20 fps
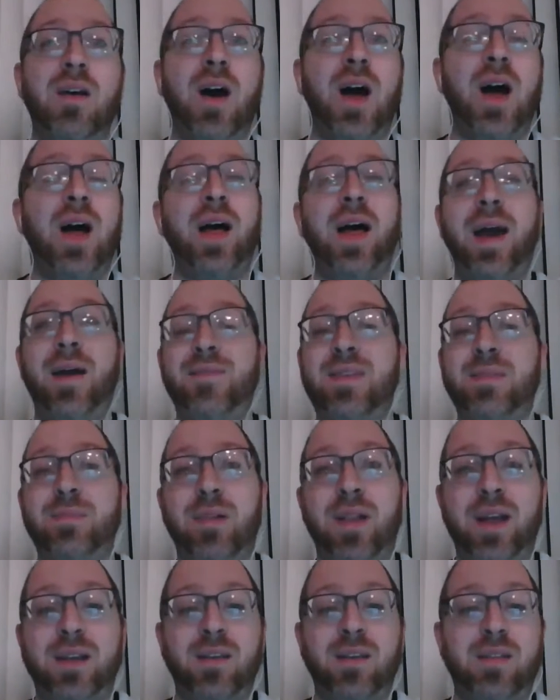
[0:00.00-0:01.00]
I'll have some
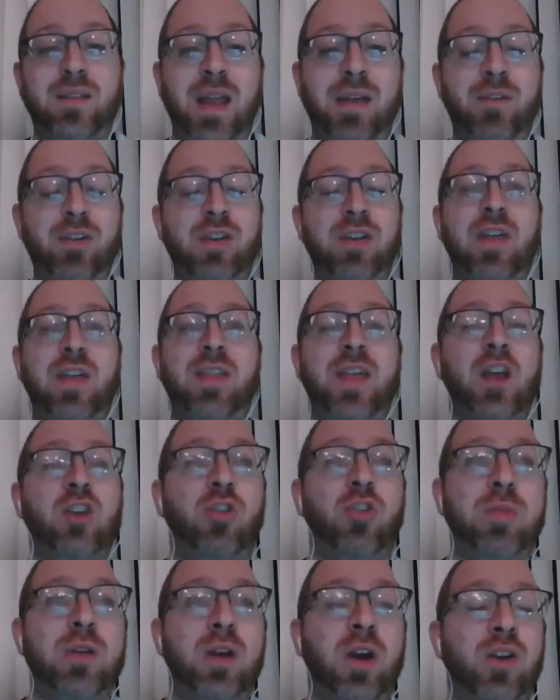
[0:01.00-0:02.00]
Alexis Davis because I think
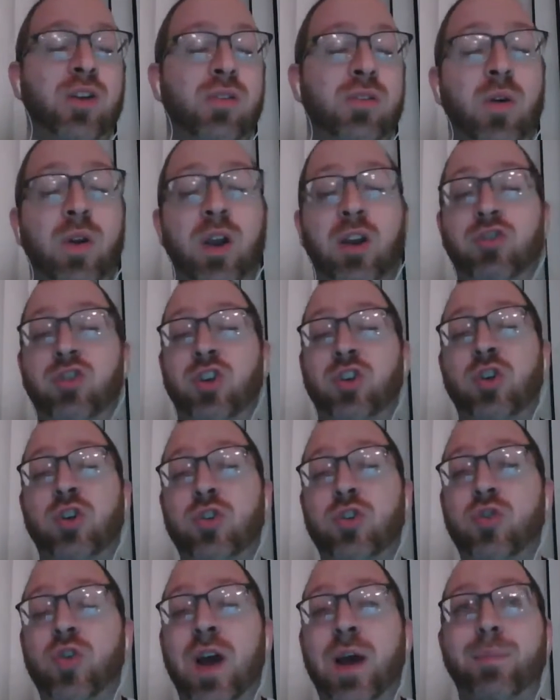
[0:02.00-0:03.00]
she'll be under own and she
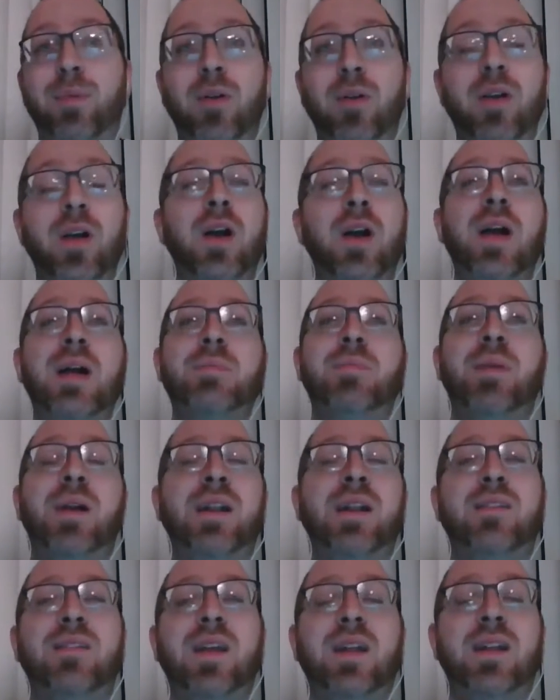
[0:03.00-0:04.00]
could grapple. But
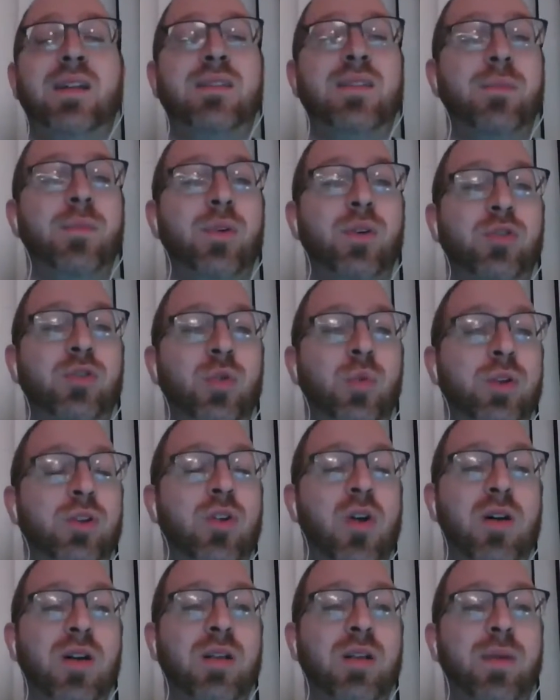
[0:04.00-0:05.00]
it's similar to what we
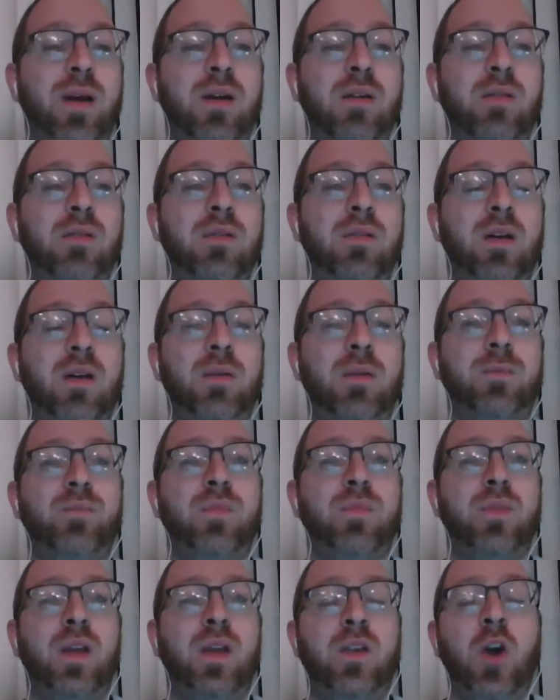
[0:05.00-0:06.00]
talked about
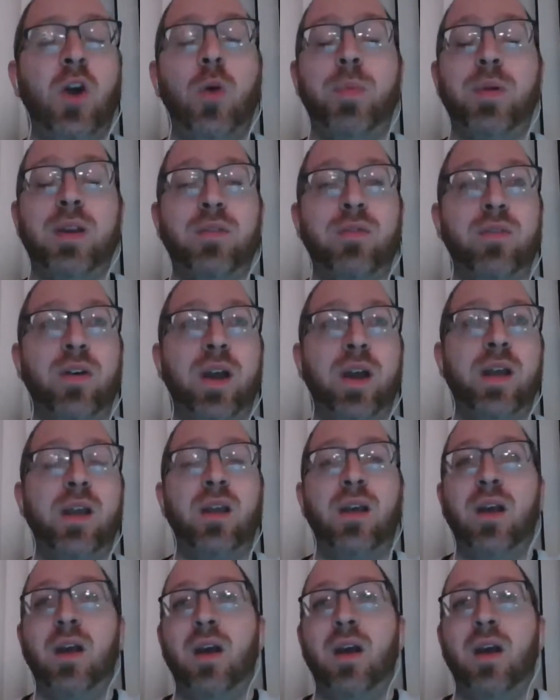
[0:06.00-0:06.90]
in the opening fight.